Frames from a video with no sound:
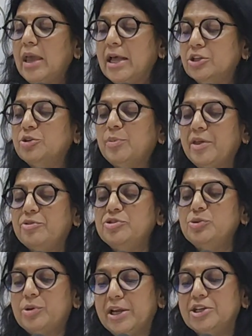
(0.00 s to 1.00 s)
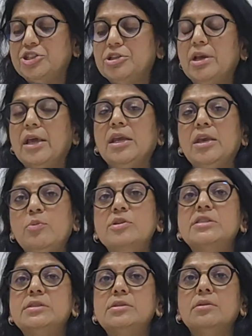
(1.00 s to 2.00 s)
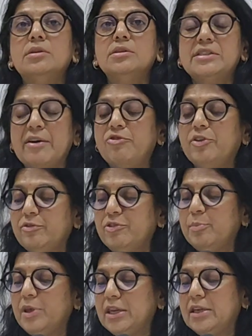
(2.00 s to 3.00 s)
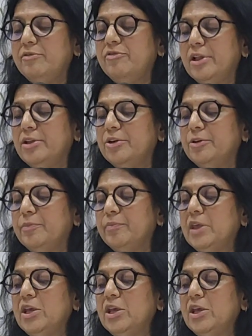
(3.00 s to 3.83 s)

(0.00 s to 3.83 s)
elder brother Suresh, and he was suffering from kidney failure.